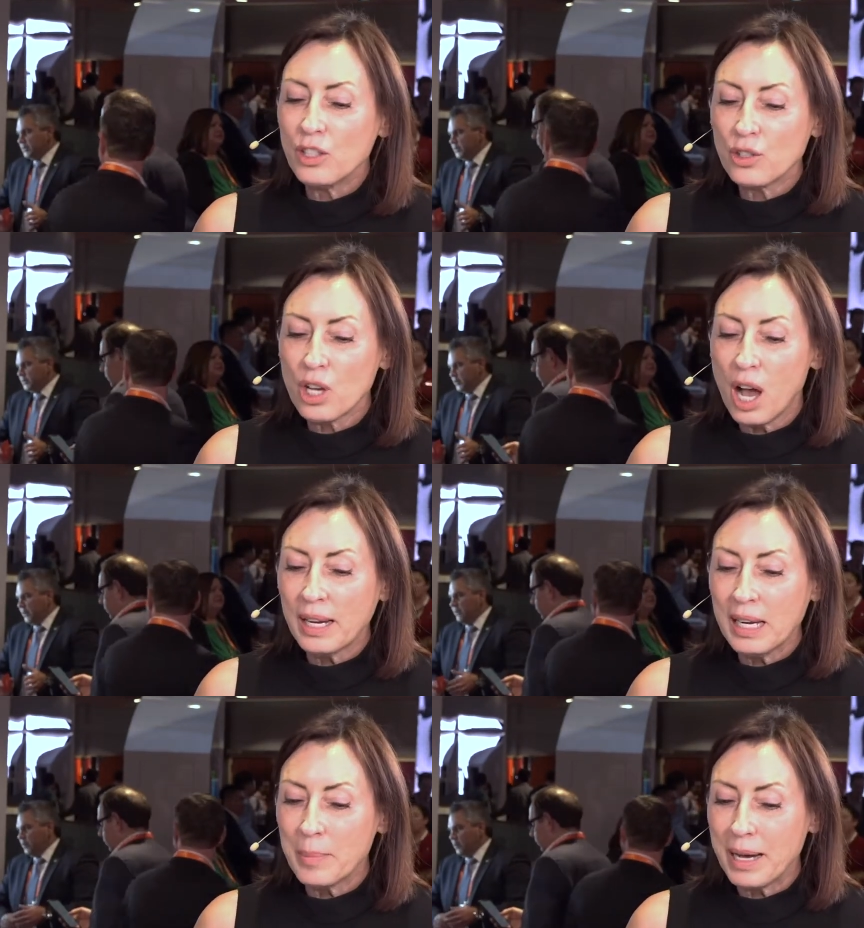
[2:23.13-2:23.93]
Speaker 1: Then you're
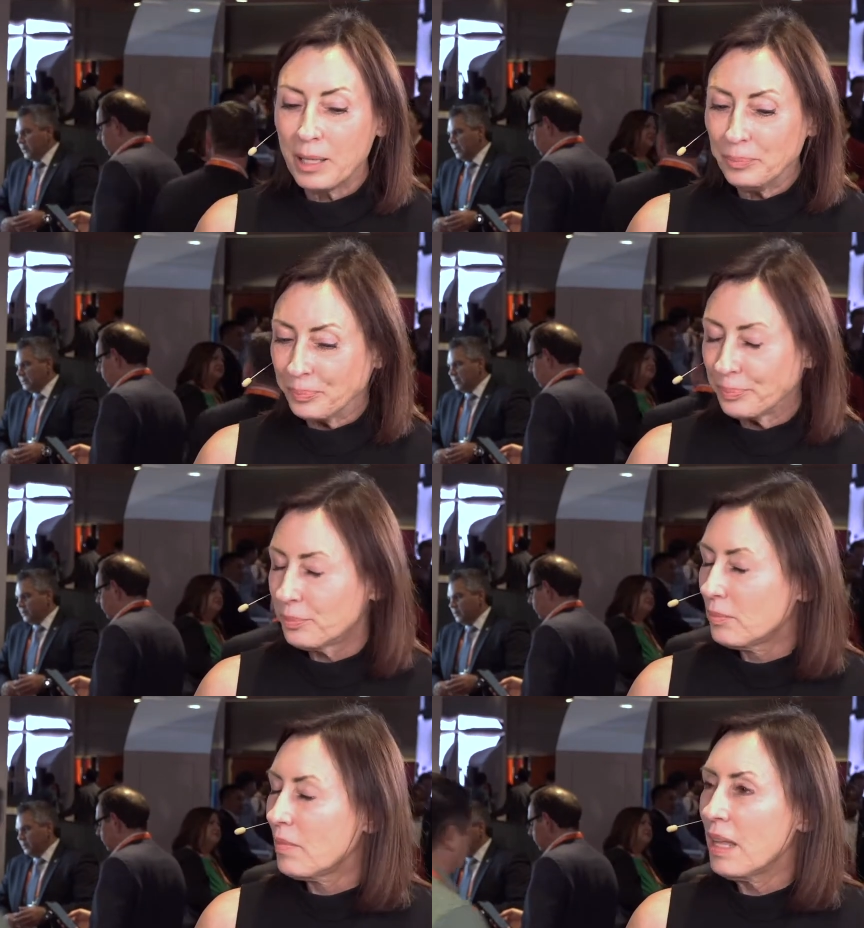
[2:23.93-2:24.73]
talking about
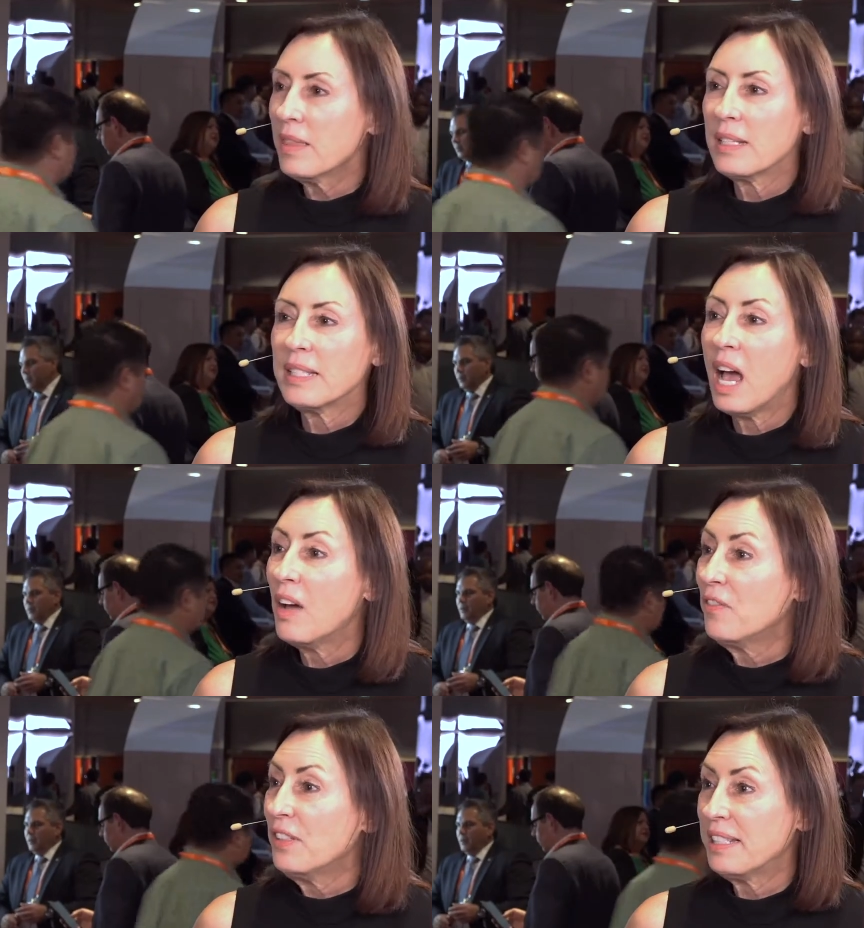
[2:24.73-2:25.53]
the
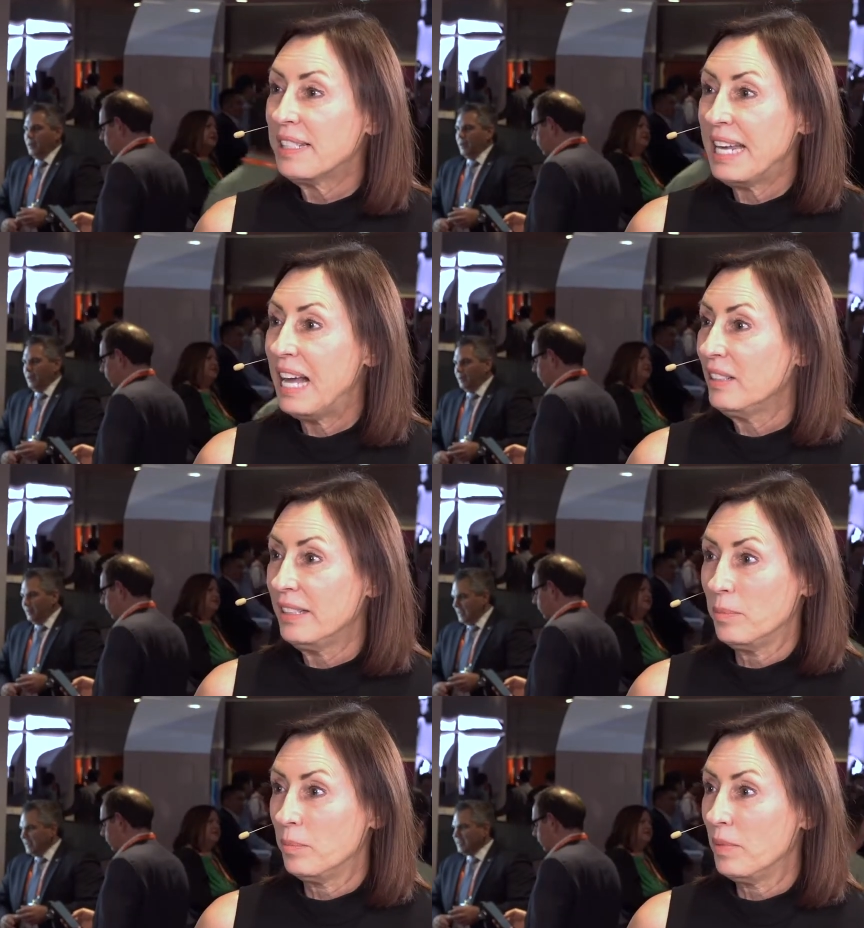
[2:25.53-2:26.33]
toughest
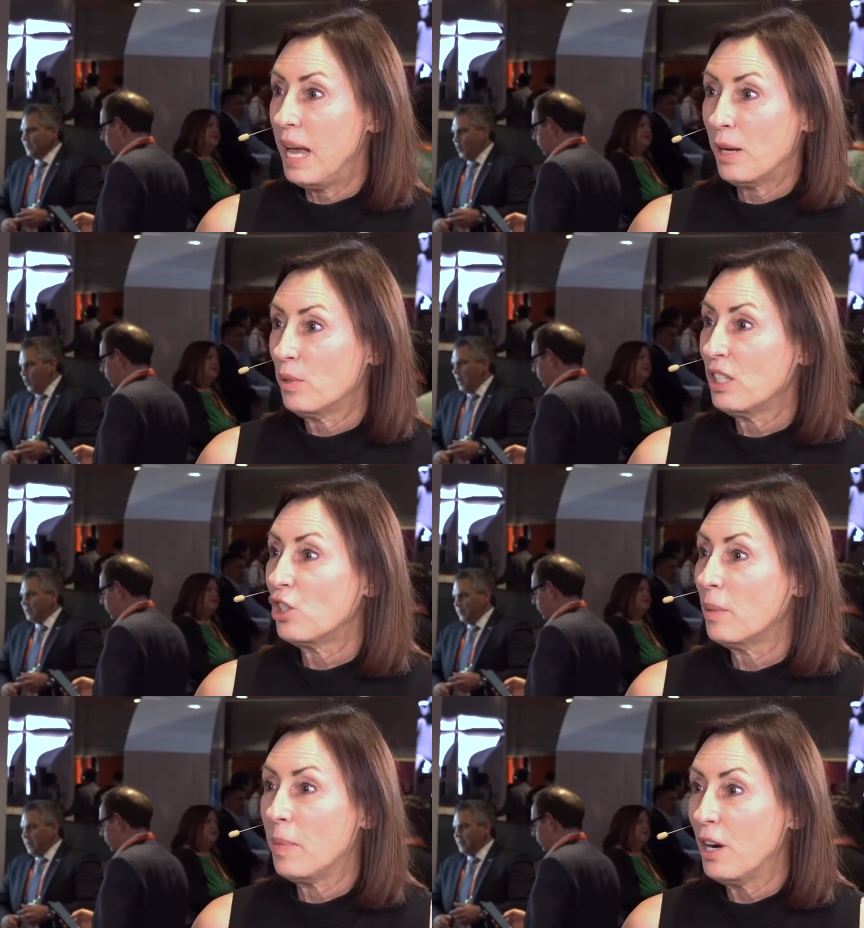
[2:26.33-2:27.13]
talent
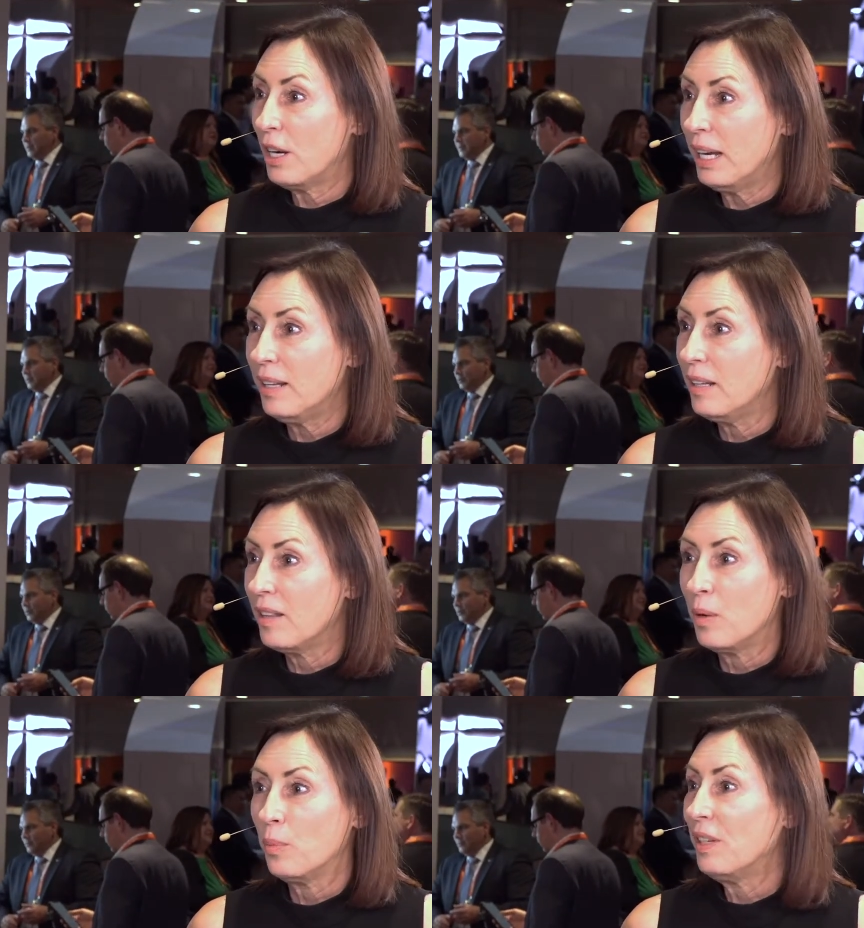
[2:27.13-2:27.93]
acquisition market
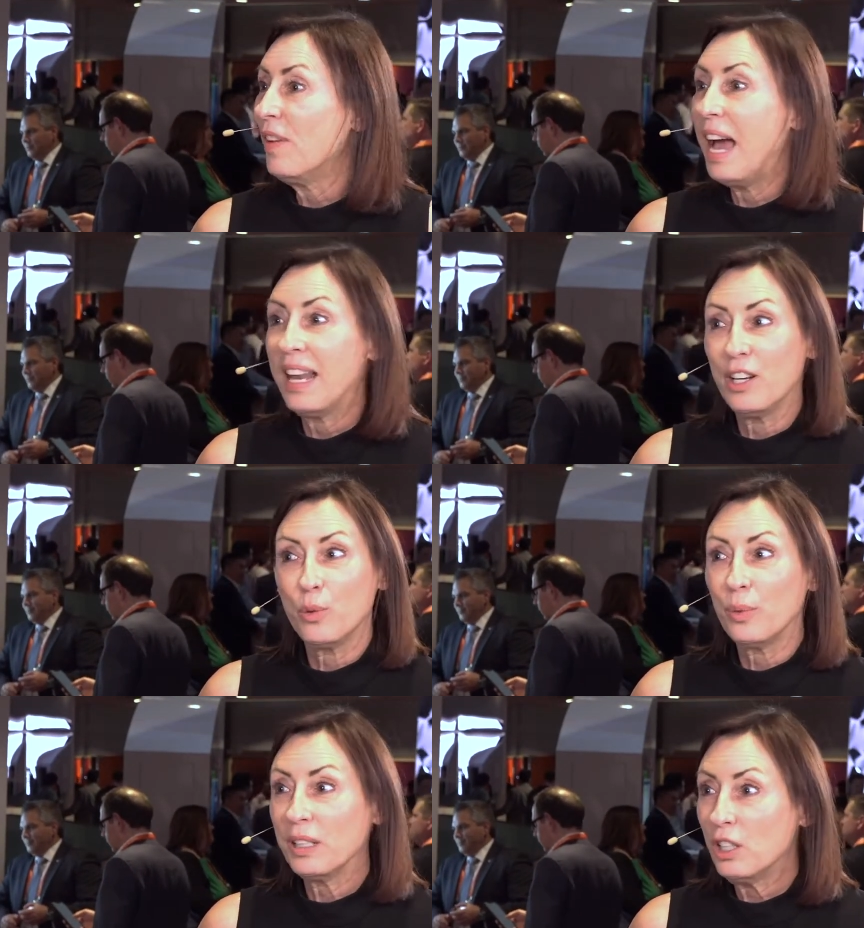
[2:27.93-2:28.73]
that we've had
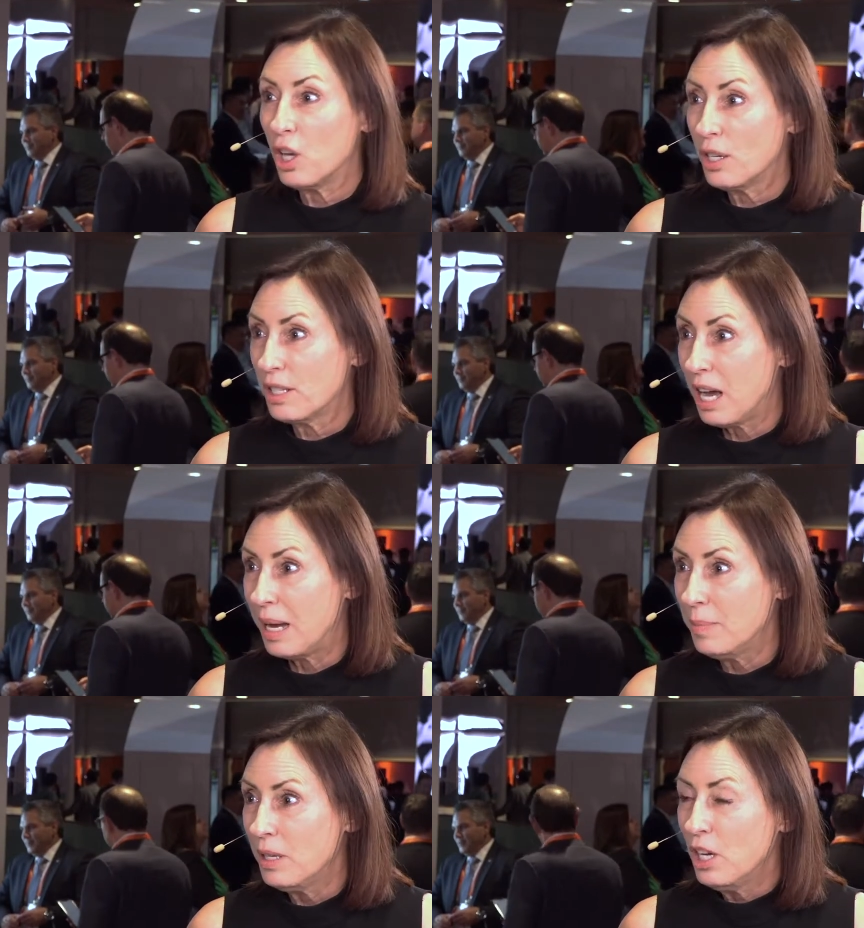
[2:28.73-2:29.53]
in a really long
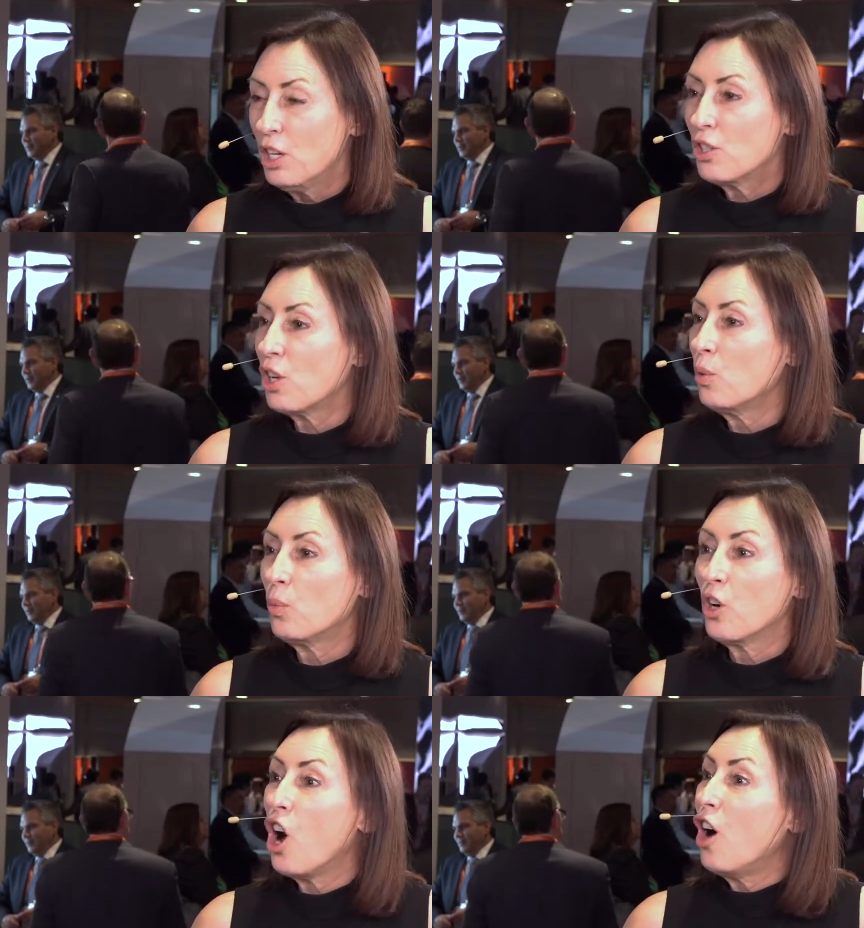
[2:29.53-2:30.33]
time. So
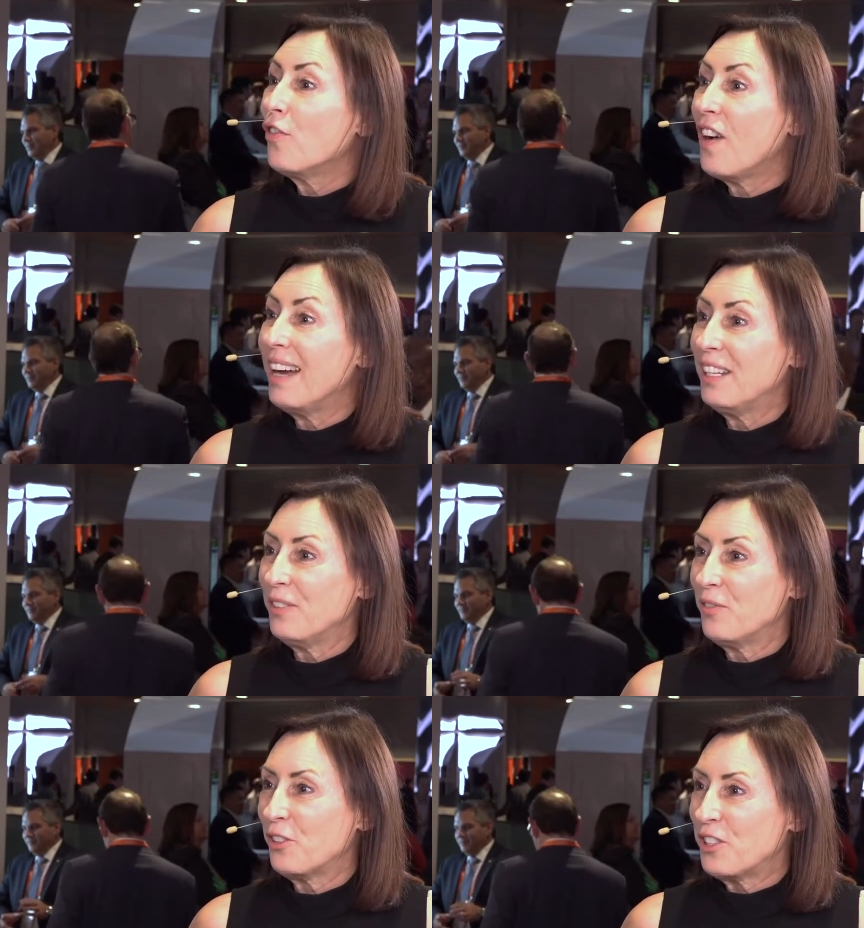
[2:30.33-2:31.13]
we're all
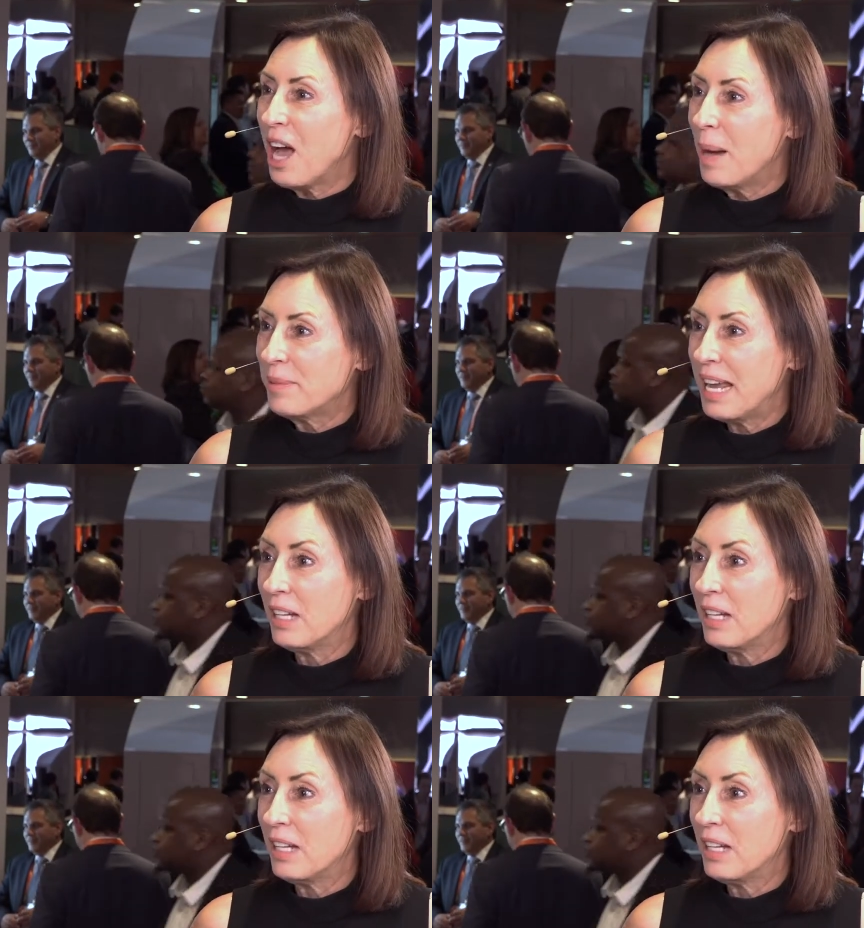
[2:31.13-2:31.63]
fighting for top